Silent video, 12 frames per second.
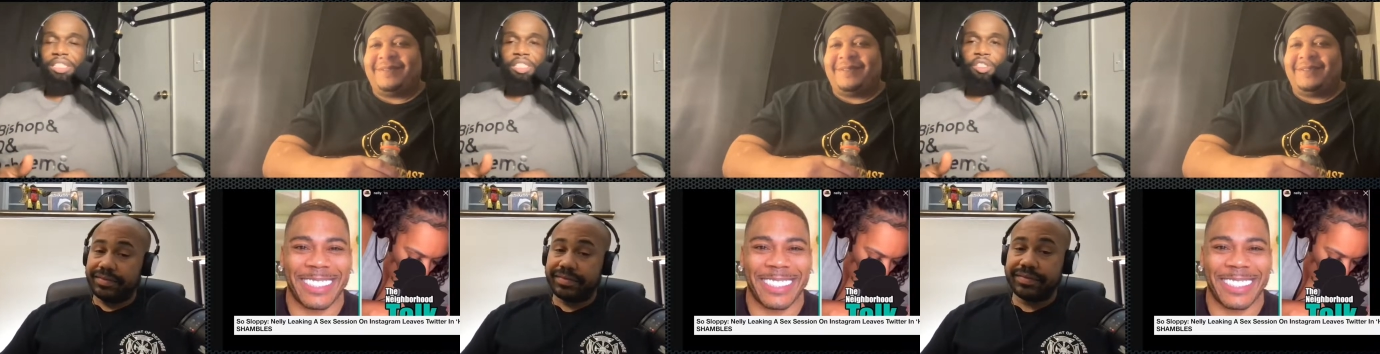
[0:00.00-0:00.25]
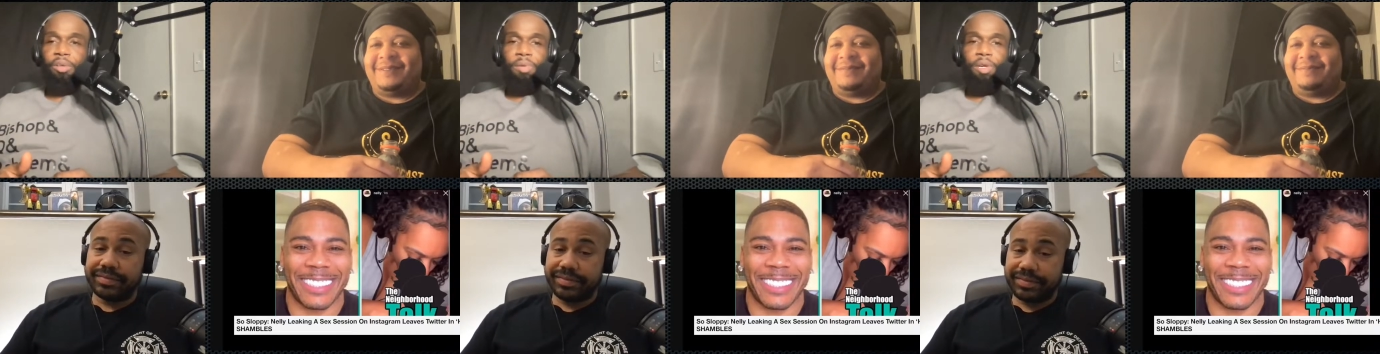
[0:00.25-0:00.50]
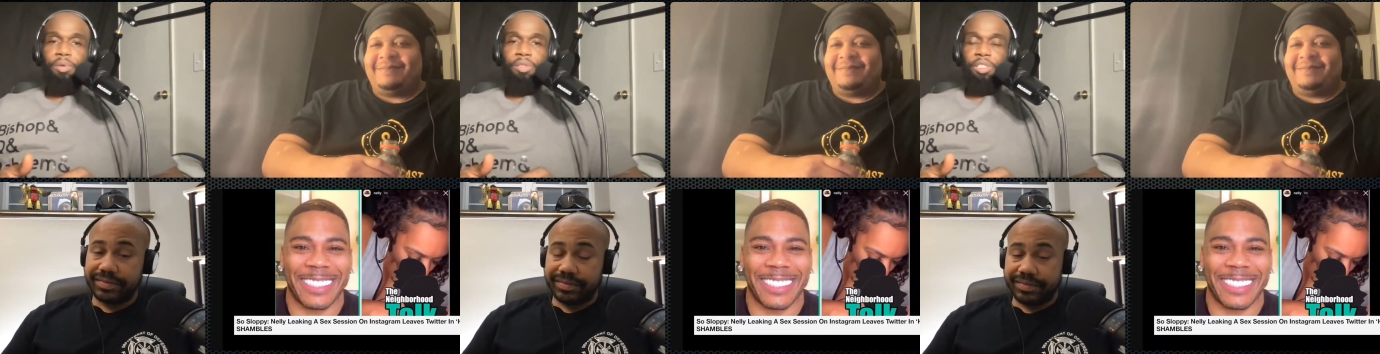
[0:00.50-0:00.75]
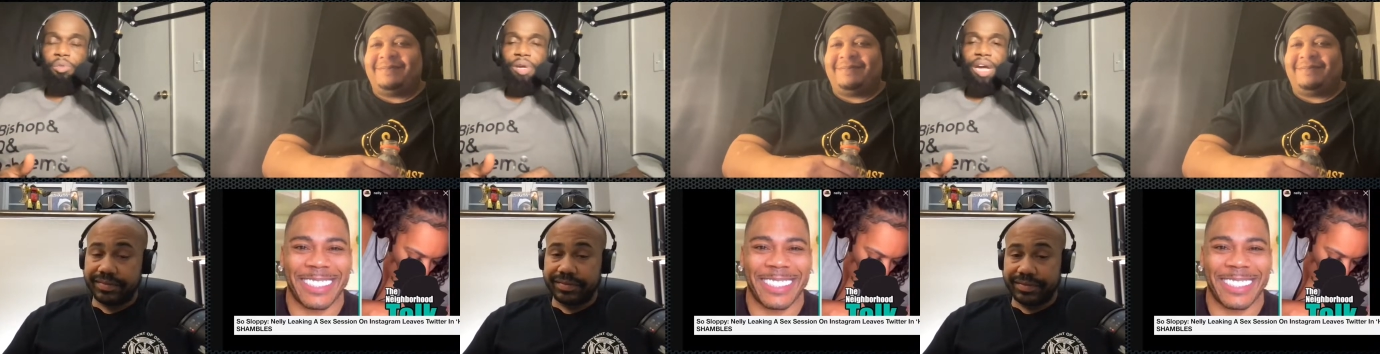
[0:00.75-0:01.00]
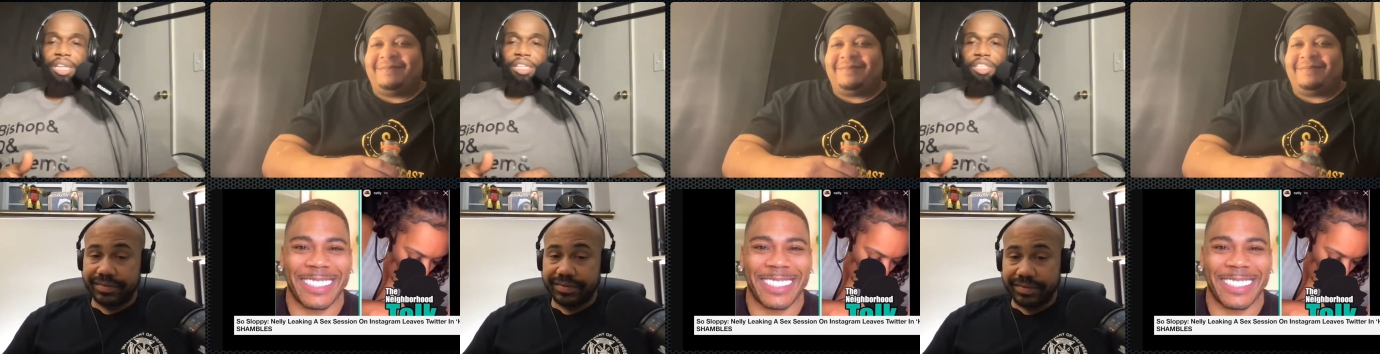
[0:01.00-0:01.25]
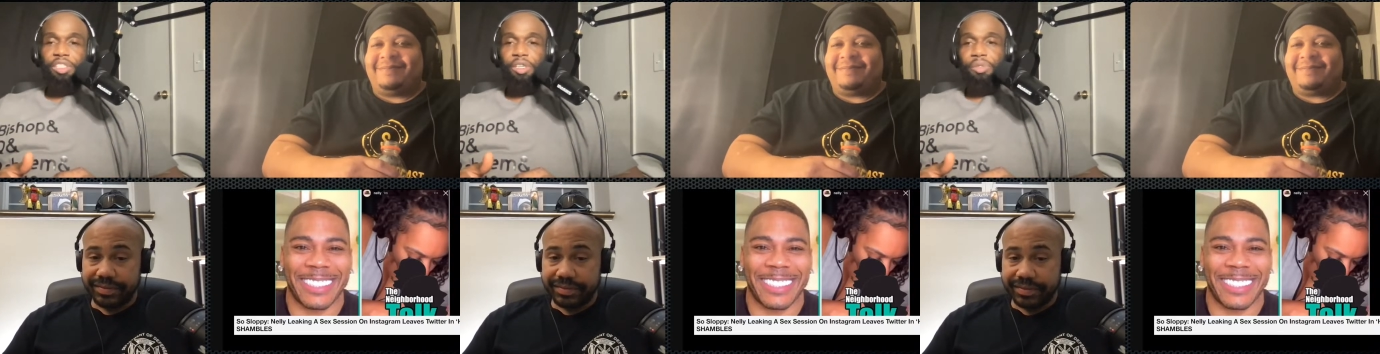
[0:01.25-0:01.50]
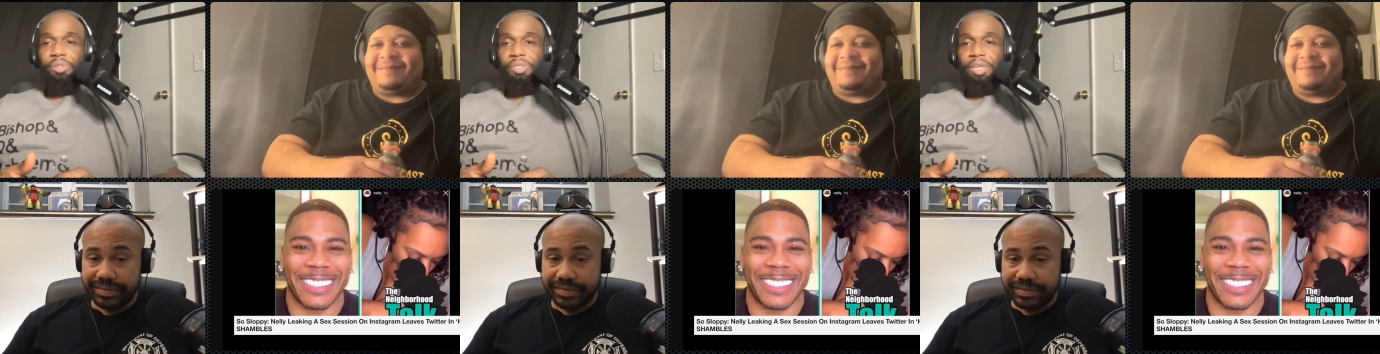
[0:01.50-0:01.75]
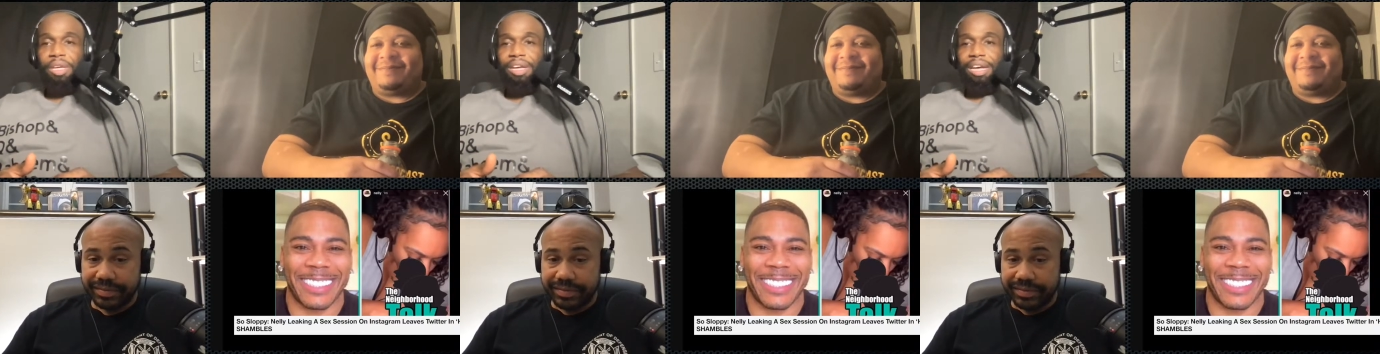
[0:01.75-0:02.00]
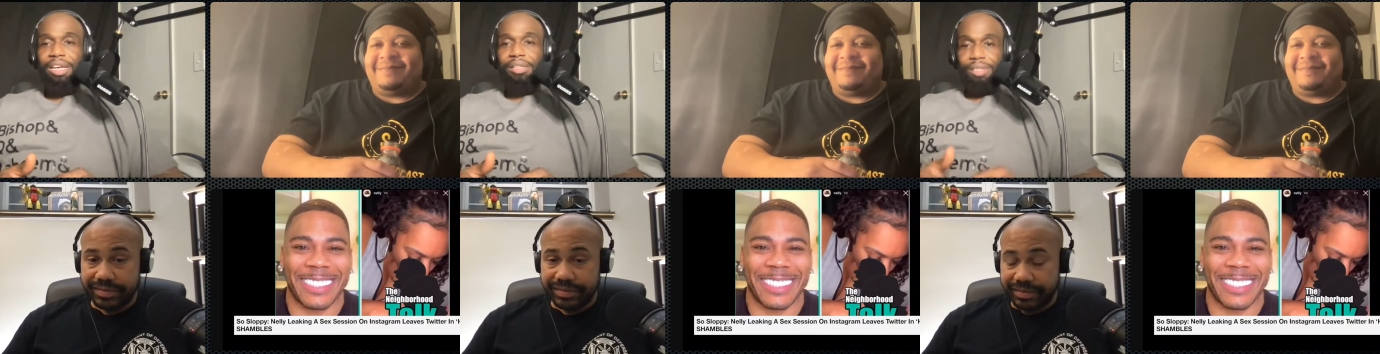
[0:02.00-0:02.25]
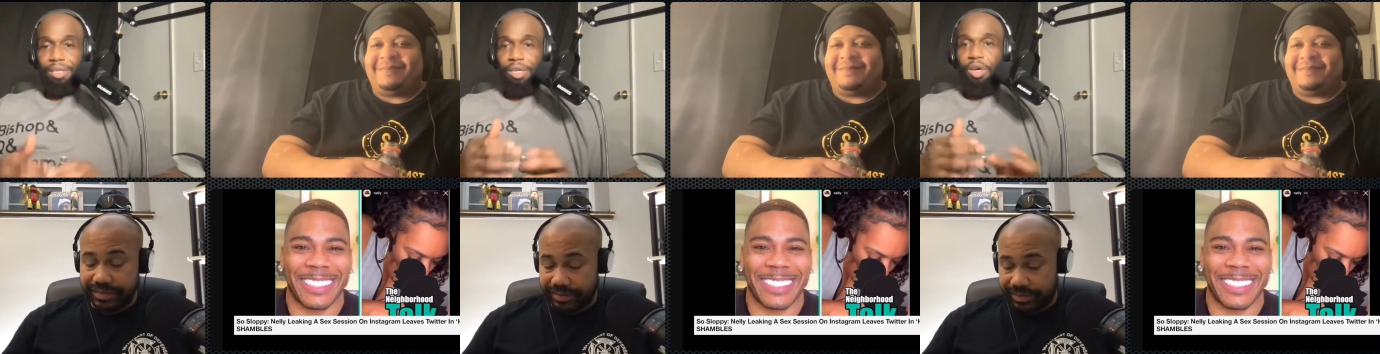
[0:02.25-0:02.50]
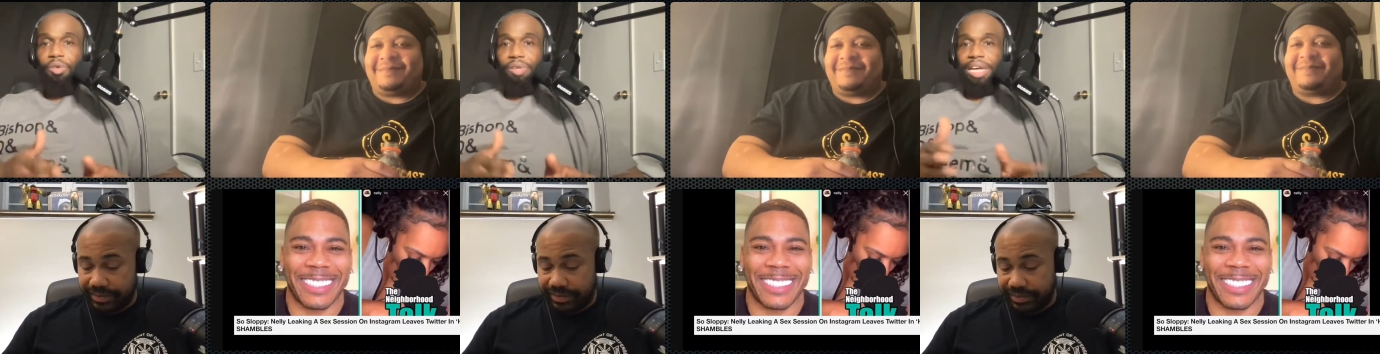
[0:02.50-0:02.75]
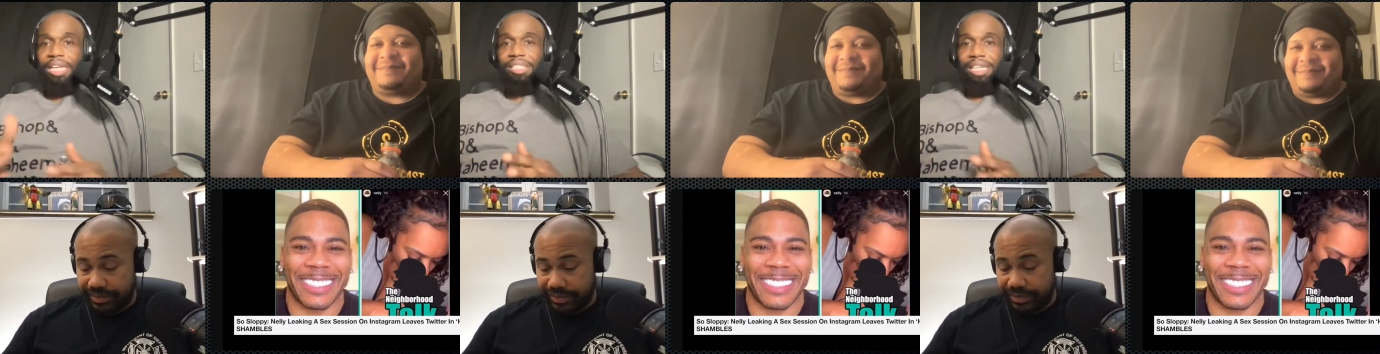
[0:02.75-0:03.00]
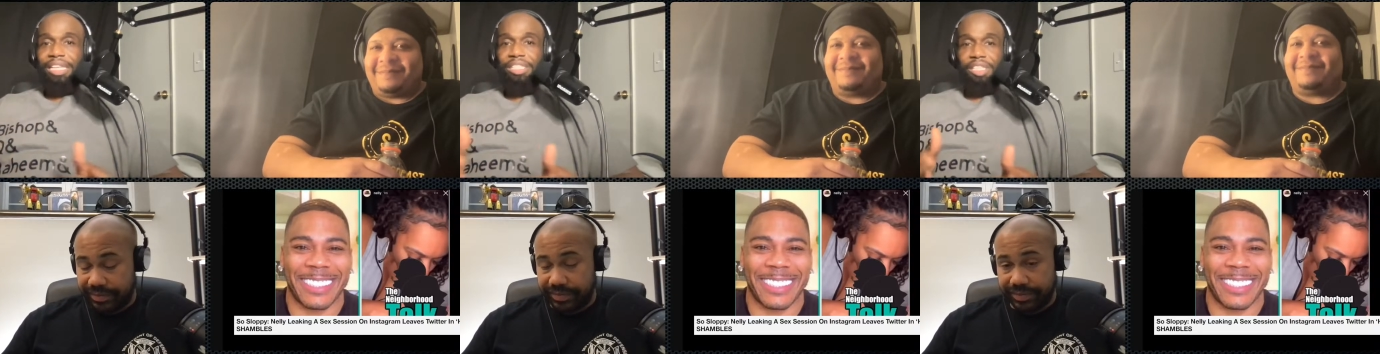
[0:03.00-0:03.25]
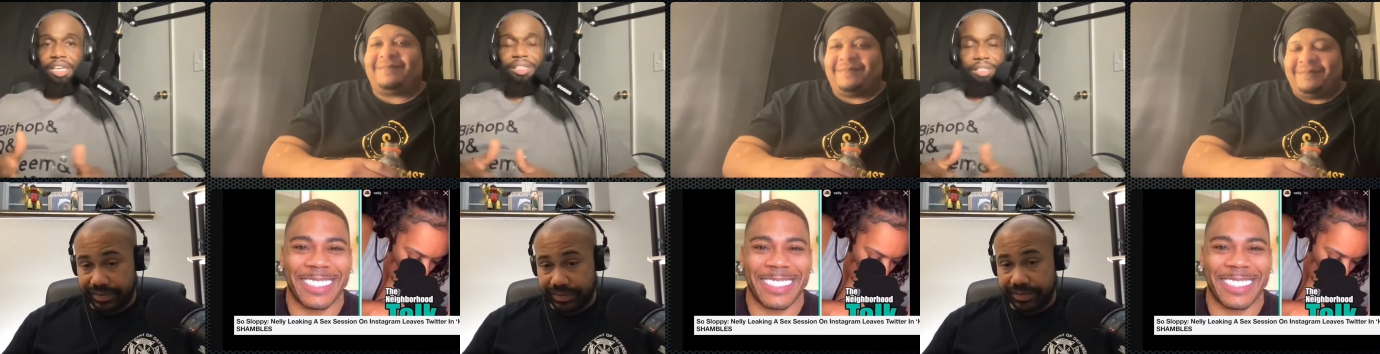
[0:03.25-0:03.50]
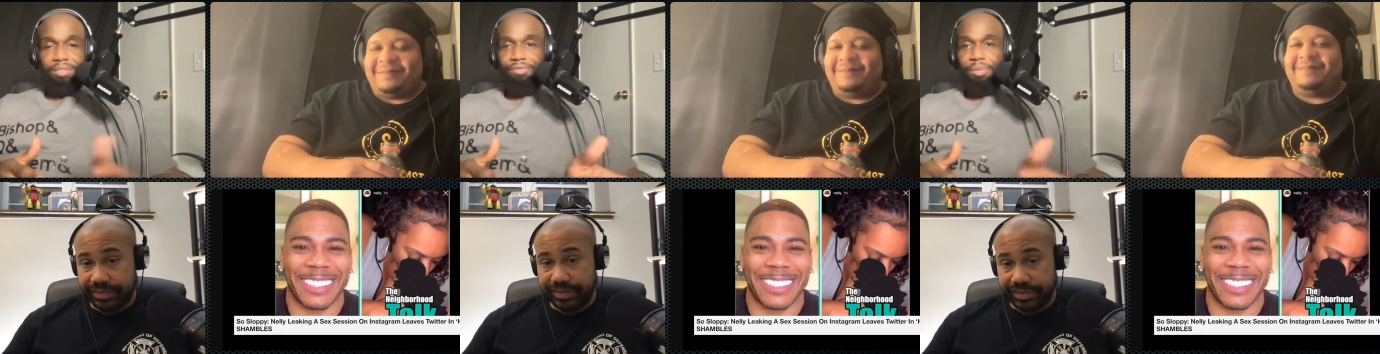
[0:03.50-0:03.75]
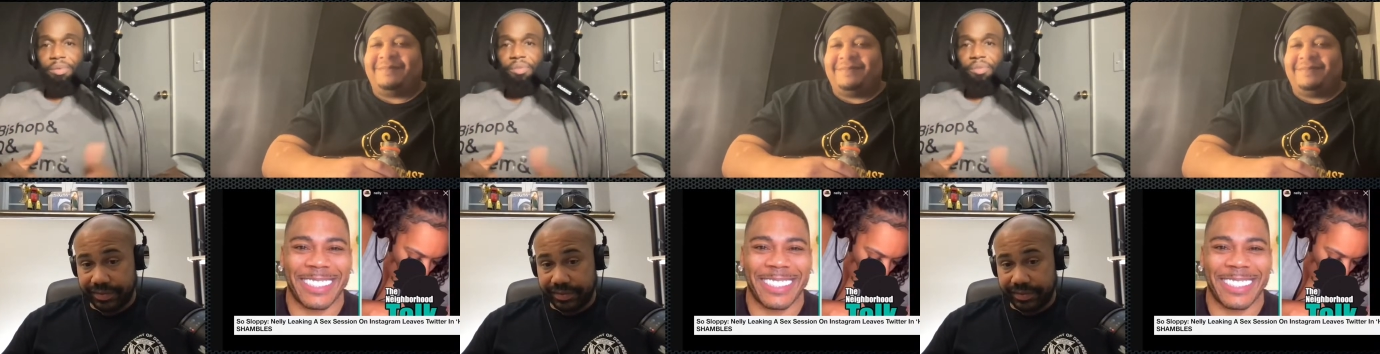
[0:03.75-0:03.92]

Speaker 1: she's gonna be on these reality shows known as that chick from the